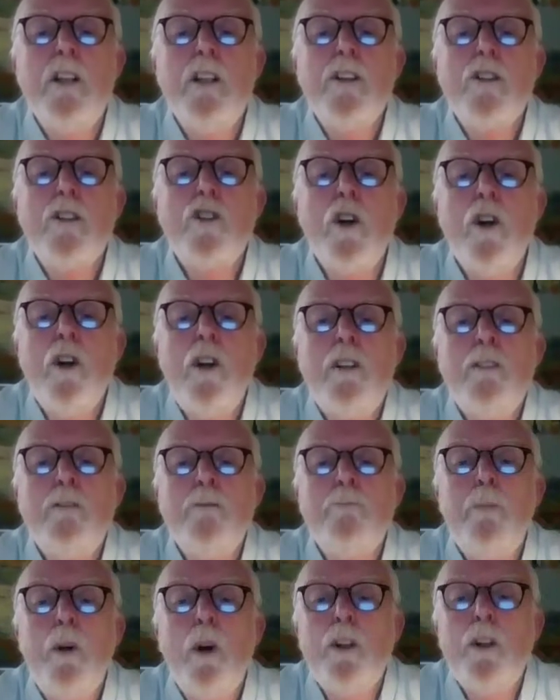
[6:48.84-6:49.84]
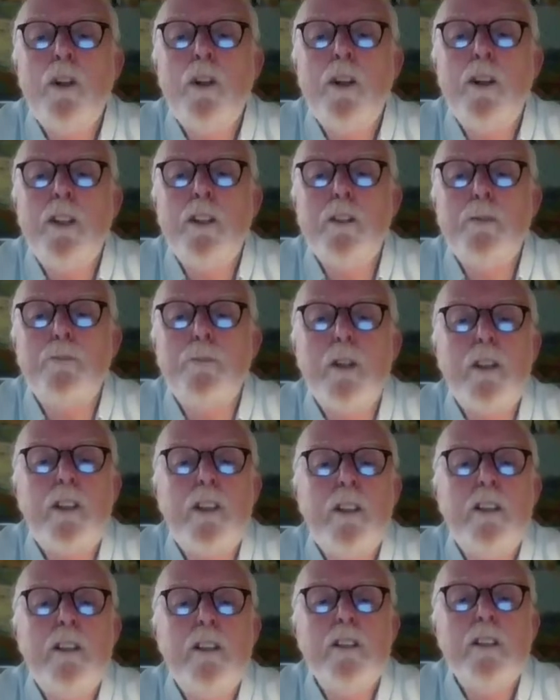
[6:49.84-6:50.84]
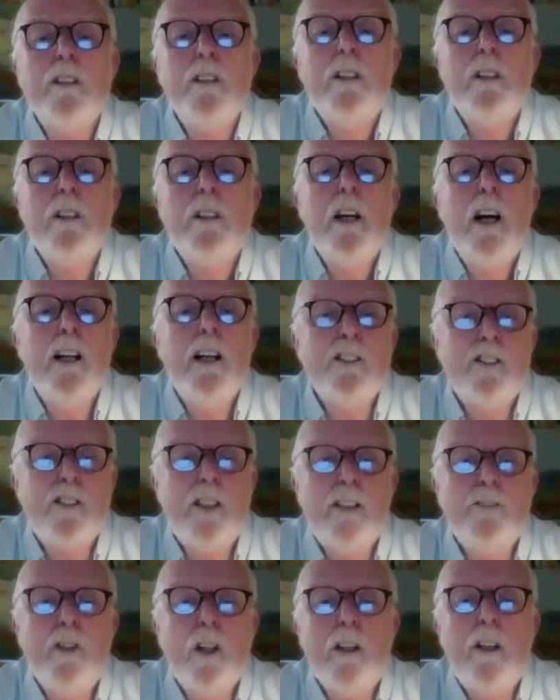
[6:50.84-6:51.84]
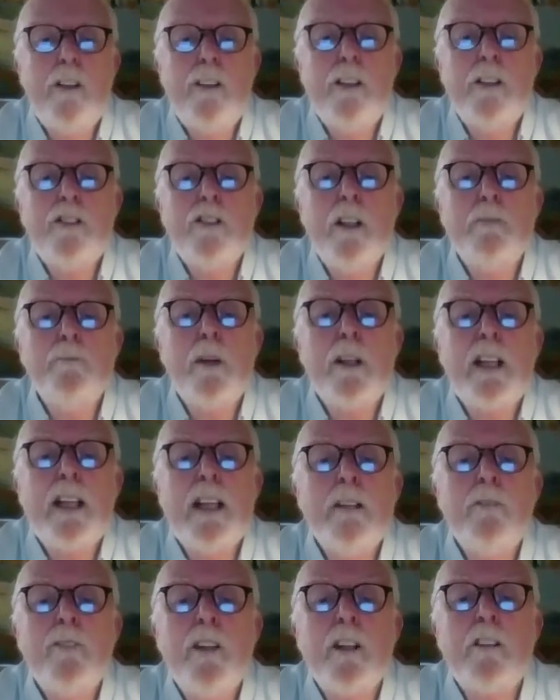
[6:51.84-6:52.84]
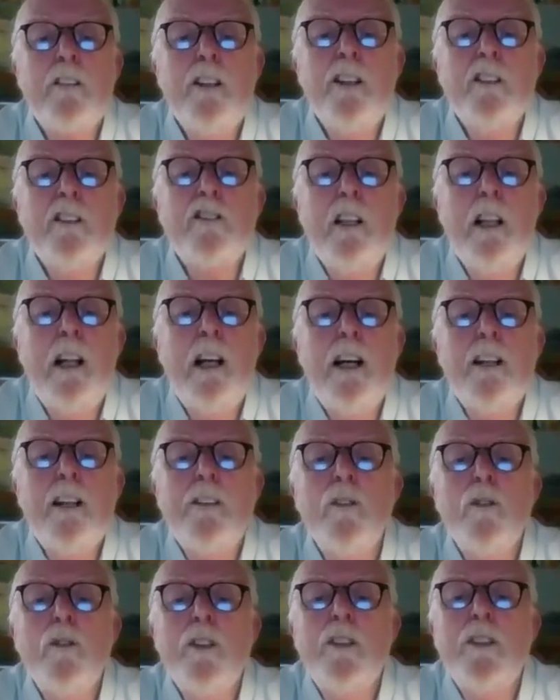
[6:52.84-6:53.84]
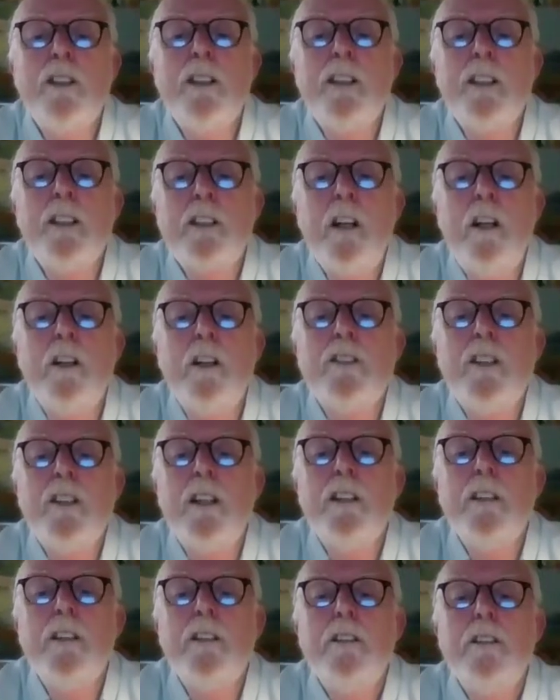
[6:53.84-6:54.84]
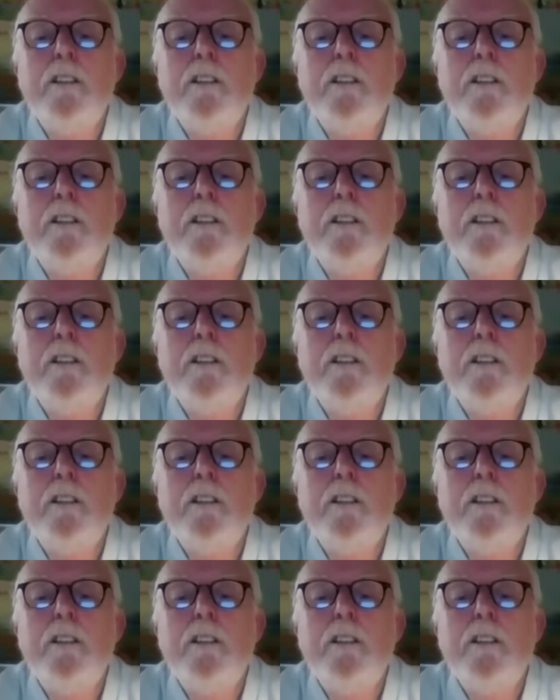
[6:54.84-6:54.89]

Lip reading: John bought out his brother and several others and became the greatest landowner in the county.